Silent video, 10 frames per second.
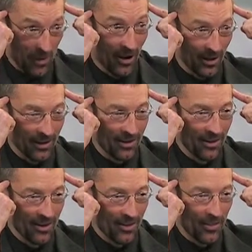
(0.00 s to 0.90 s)
about it
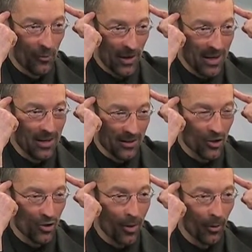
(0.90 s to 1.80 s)
that we get
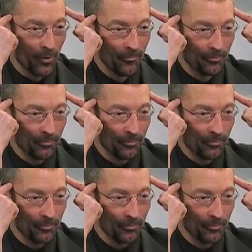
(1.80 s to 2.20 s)
into trouble.